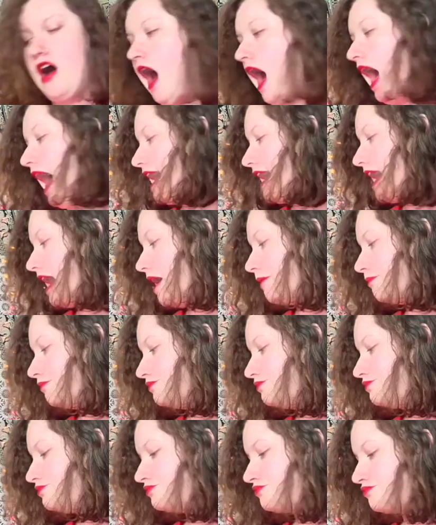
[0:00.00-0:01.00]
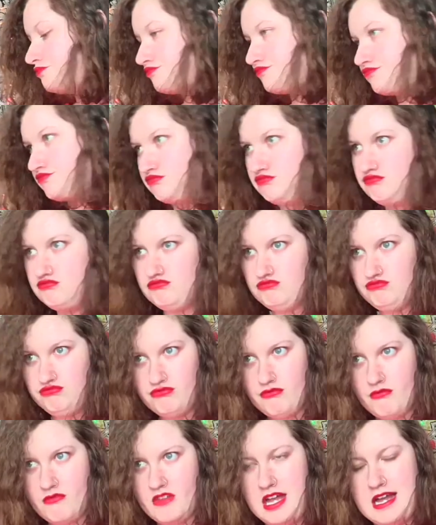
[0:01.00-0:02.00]
I am
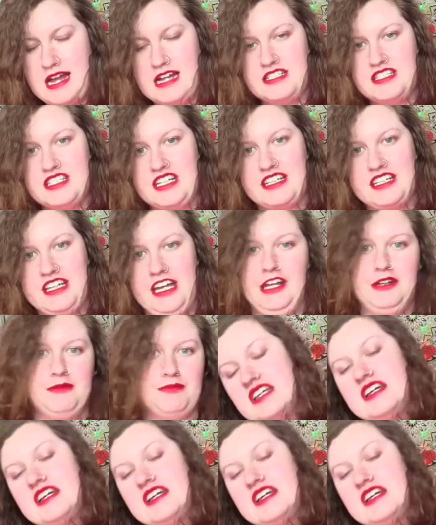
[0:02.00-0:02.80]
a sick kid.